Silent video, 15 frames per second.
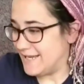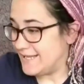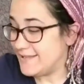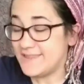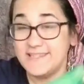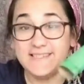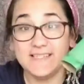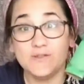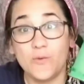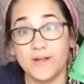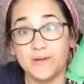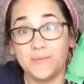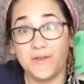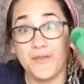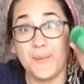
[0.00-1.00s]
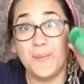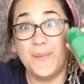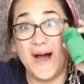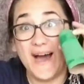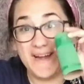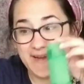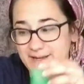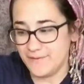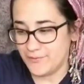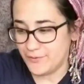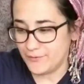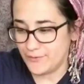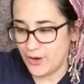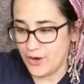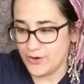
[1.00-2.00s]
This is going to be the body of the
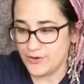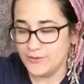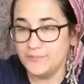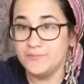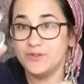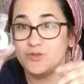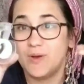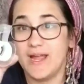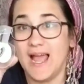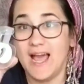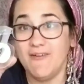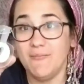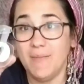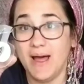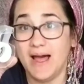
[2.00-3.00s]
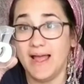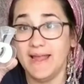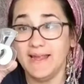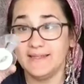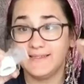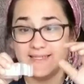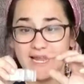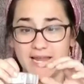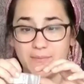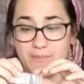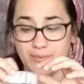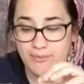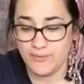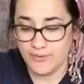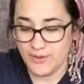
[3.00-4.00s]
frog. So I have my tape.
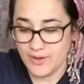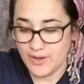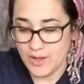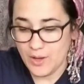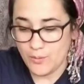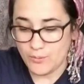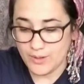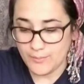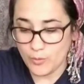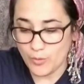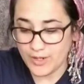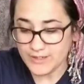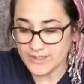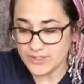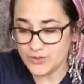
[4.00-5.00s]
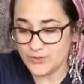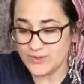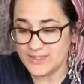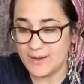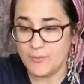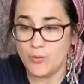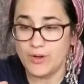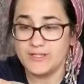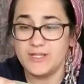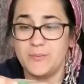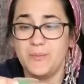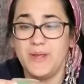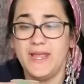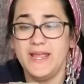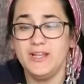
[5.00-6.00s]
What I'm going to do is I'm going to
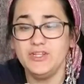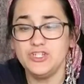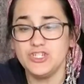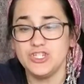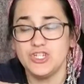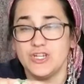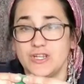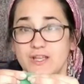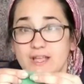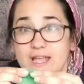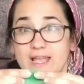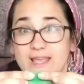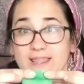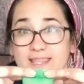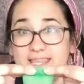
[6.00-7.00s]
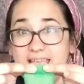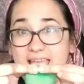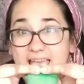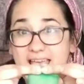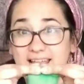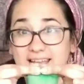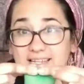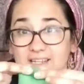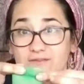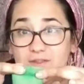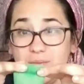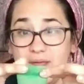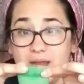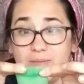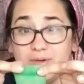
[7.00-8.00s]
pinch the end of the
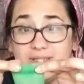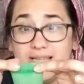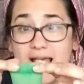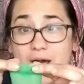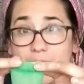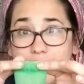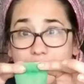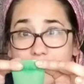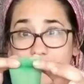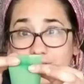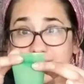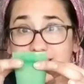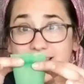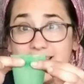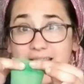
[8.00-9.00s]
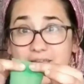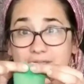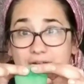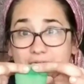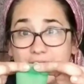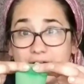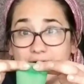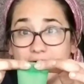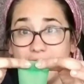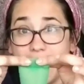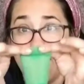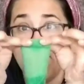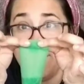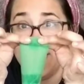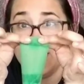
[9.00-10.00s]
paper towel roll together.
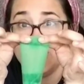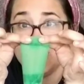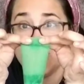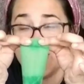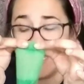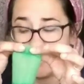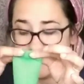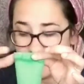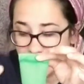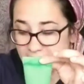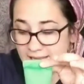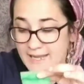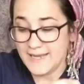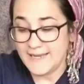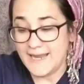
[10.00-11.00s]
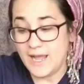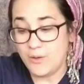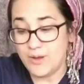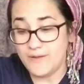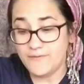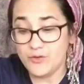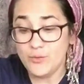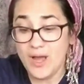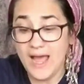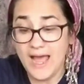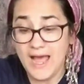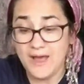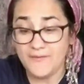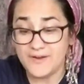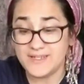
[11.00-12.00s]
I'm pinching it. Now, if you
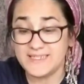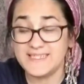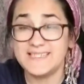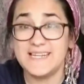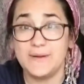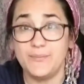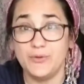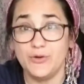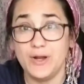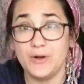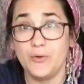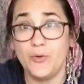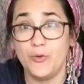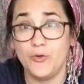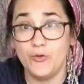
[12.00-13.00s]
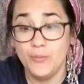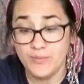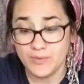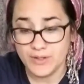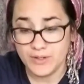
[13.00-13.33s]
have a stapler at home